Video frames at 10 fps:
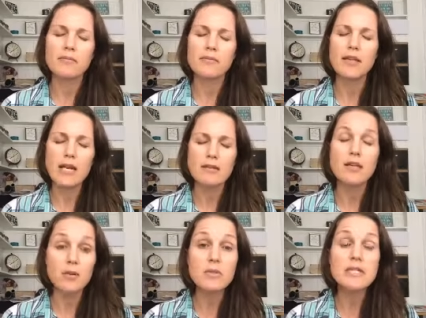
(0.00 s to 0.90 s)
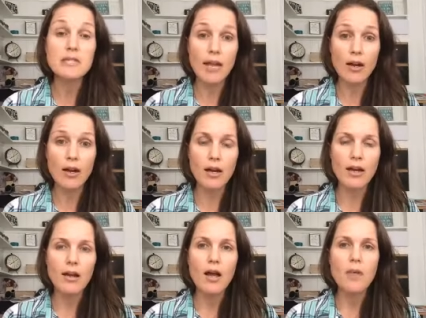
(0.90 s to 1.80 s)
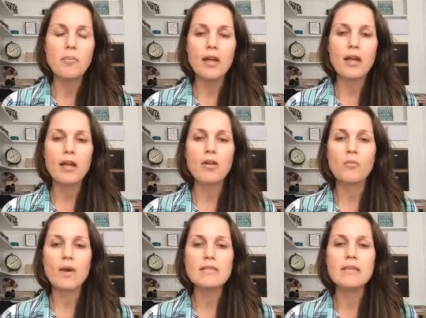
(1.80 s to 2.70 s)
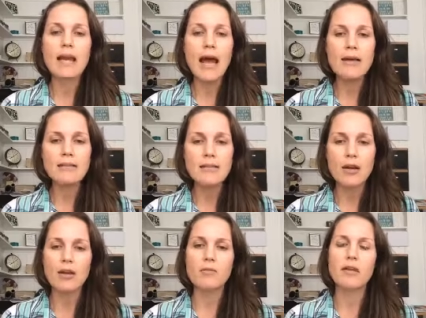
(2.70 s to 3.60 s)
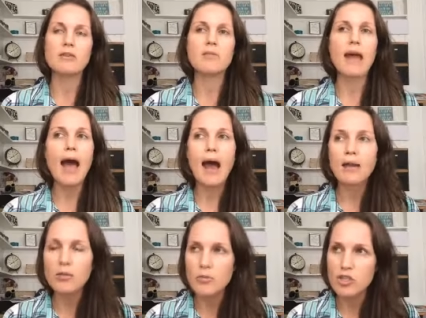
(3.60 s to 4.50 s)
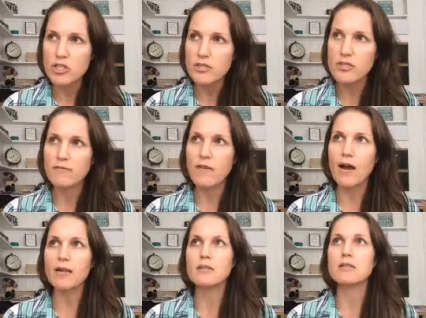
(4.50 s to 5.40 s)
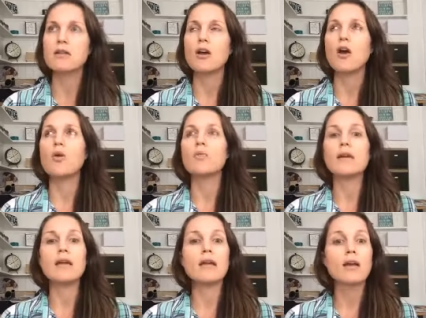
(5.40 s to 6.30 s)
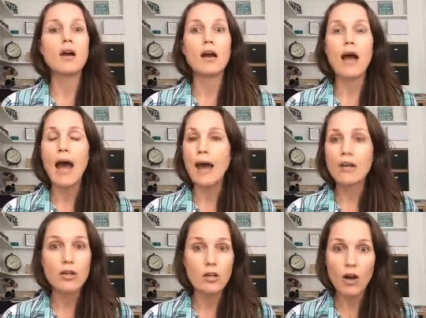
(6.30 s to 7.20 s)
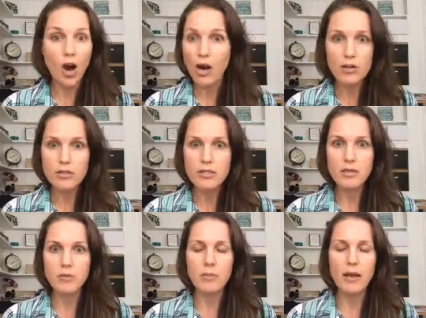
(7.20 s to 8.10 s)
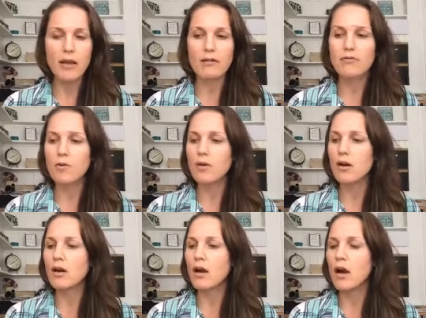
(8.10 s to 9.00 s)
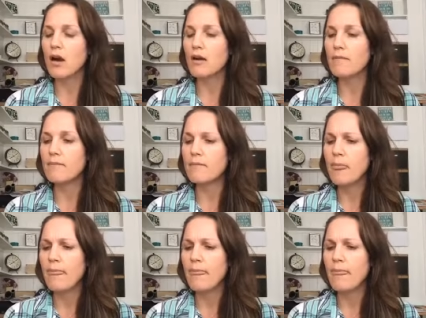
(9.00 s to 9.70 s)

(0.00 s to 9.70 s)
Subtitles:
Yes, it was scary, but it wasn't as scary because we had an emergency fund. We had cars that were paid for. And